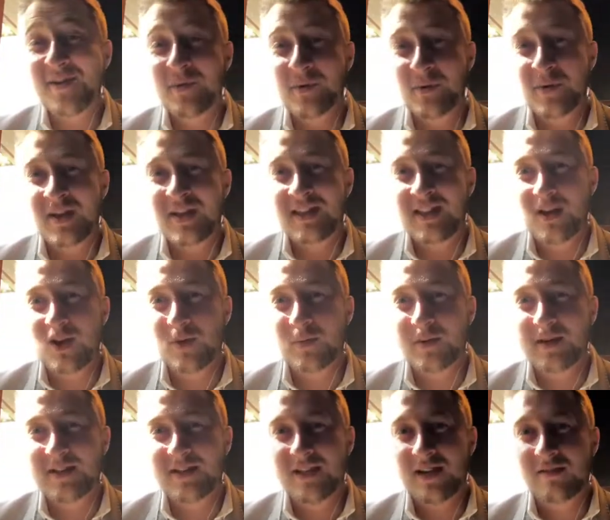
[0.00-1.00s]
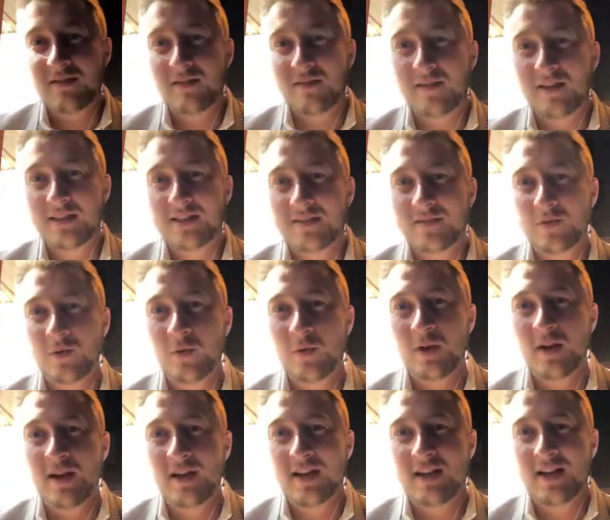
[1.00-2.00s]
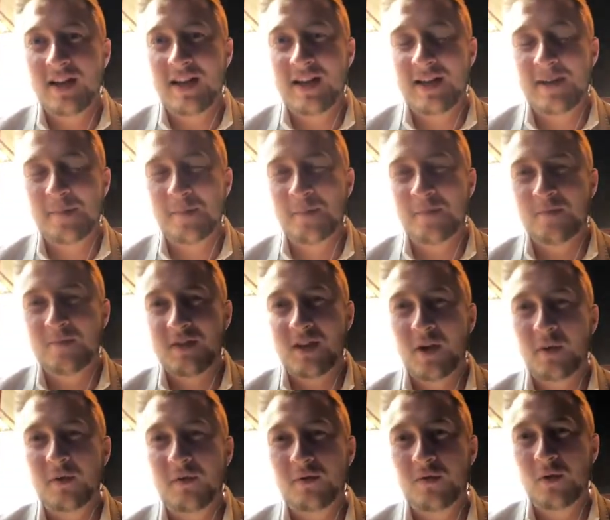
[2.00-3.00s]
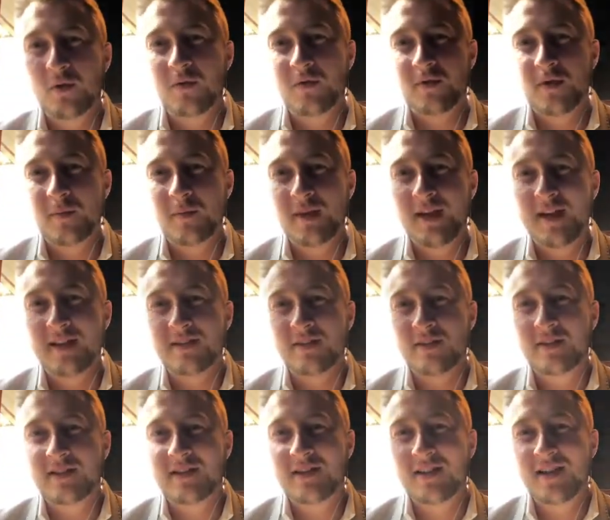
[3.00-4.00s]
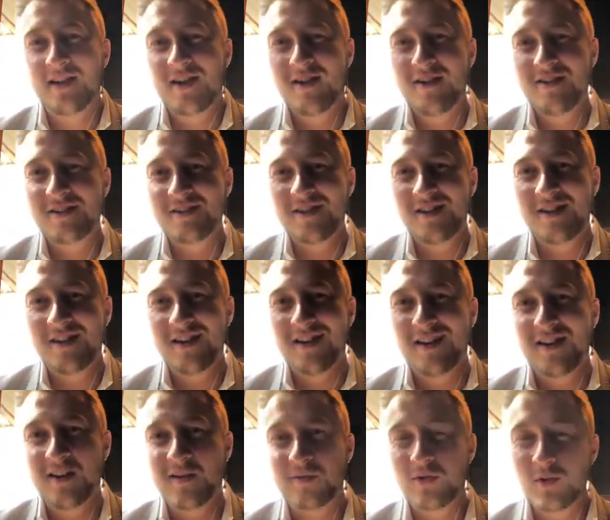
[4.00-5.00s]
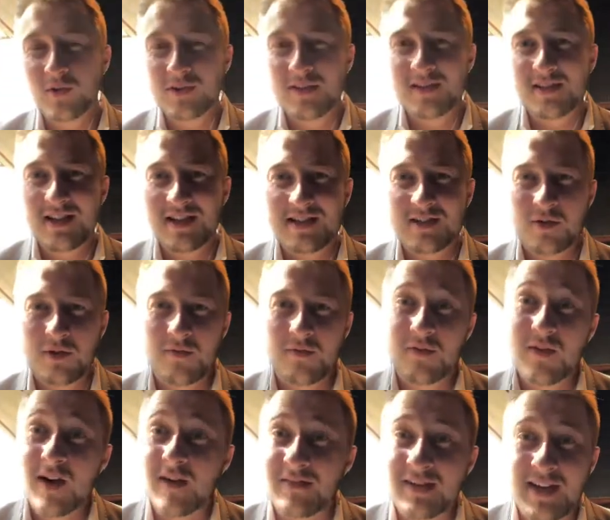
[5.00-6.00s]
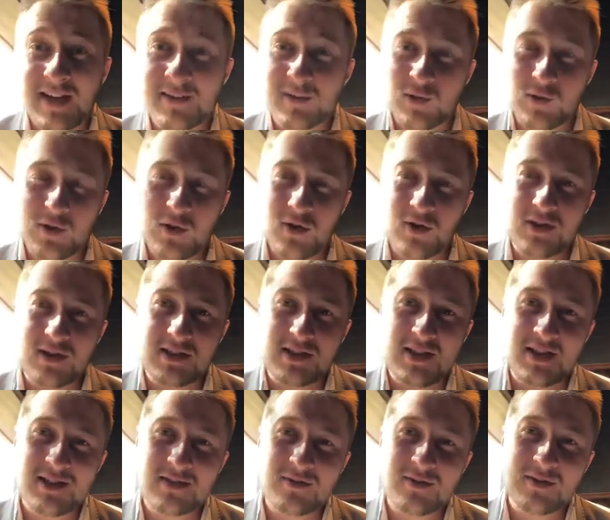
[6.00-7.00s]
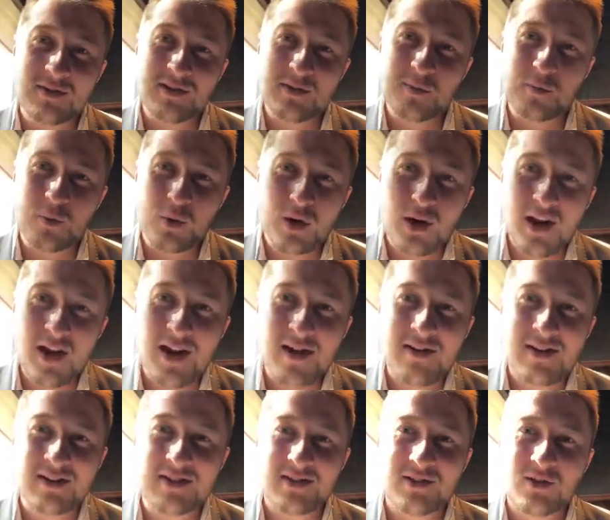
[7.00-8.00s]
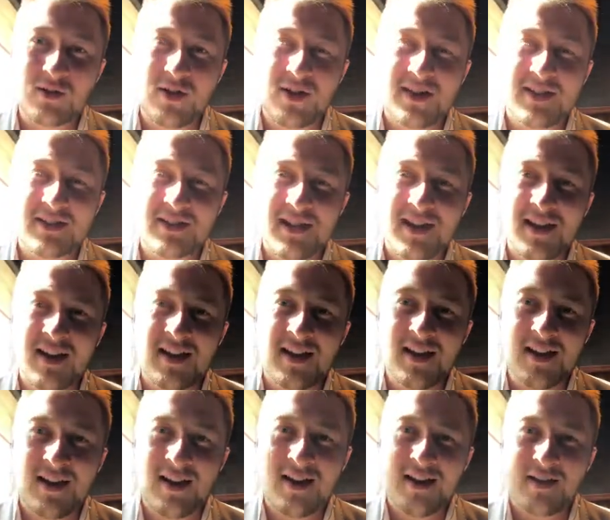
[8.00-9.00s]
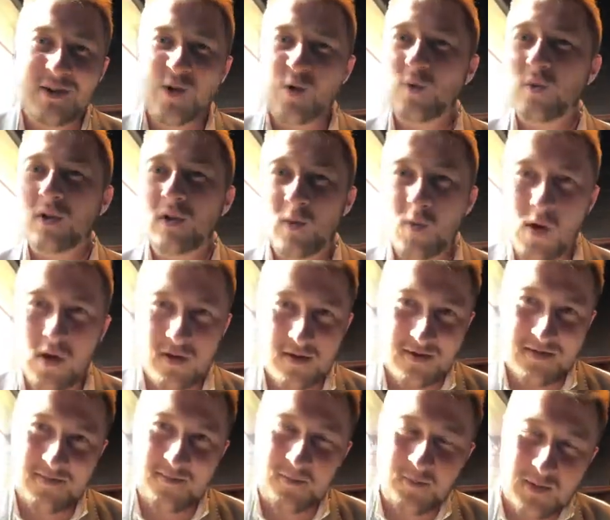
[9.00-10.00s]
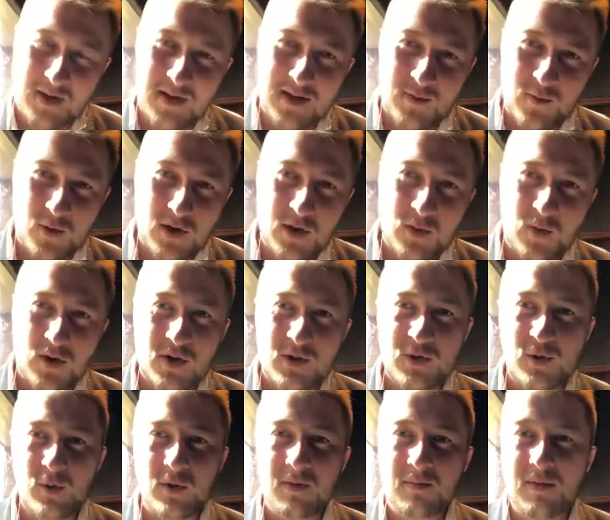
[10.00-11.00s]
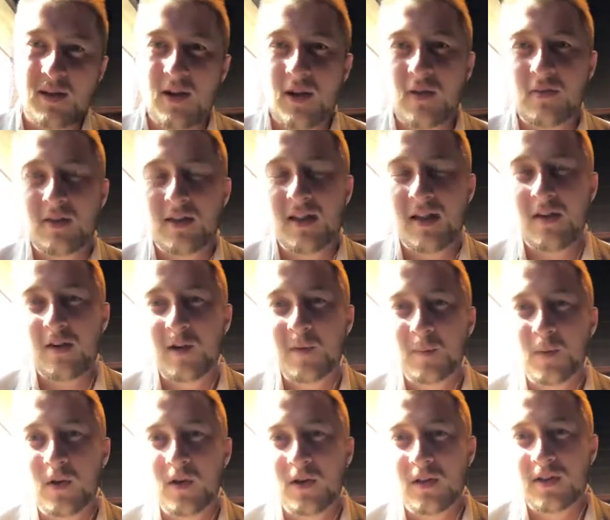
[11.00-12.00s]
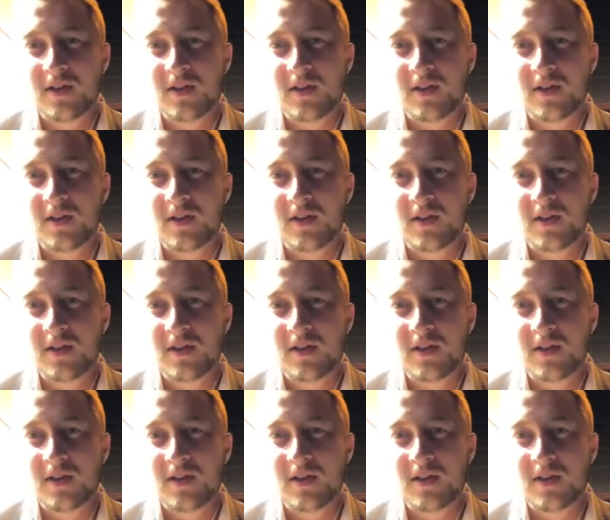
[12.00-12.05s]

we hit that opening day of the festival, going forward from there. So just encourage you to kind of use this next sort of 5 days or so just to enter into prayer and to try and say, God, what do you want? What do you want to do with me over there in Perth?